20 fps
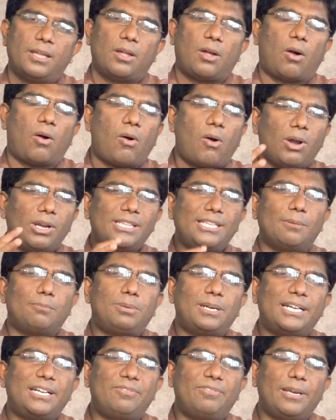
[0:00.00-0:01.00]
all the
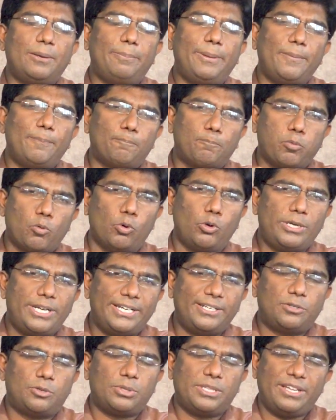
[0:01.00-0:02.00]
blood will be pulled
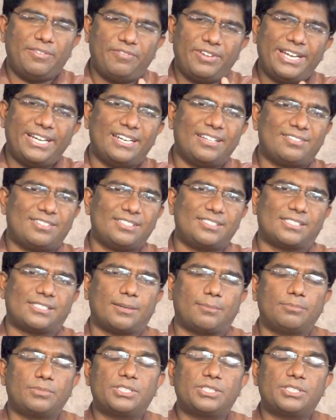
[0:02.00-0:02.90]
into the venous system.